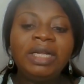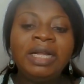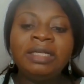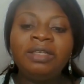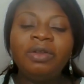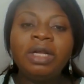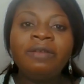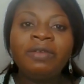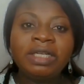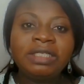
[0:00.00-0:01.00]
And if you
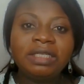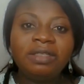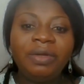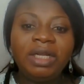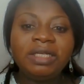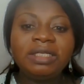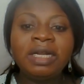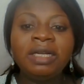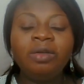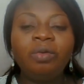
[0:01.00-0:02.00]
have other certificates
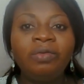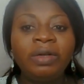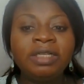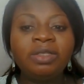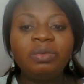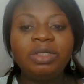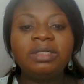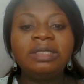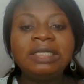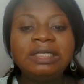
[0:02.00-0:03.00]
that are in equivalence
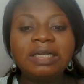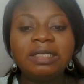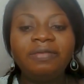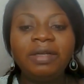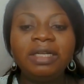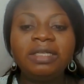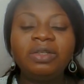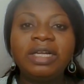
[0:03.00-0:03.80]
with these certificates,